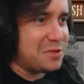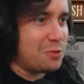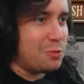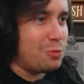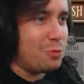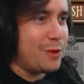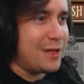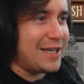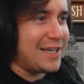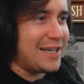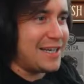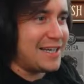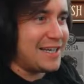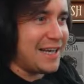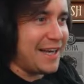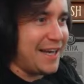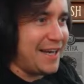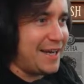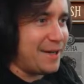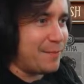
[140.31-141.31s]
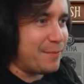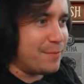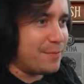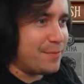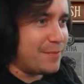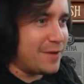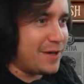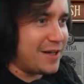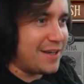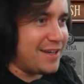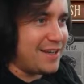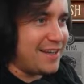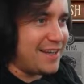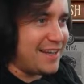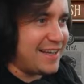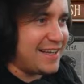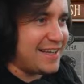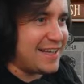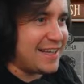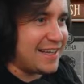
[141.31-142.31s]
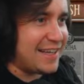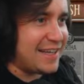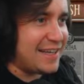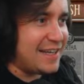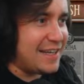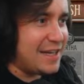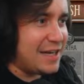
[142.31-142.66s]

winning name. I like it.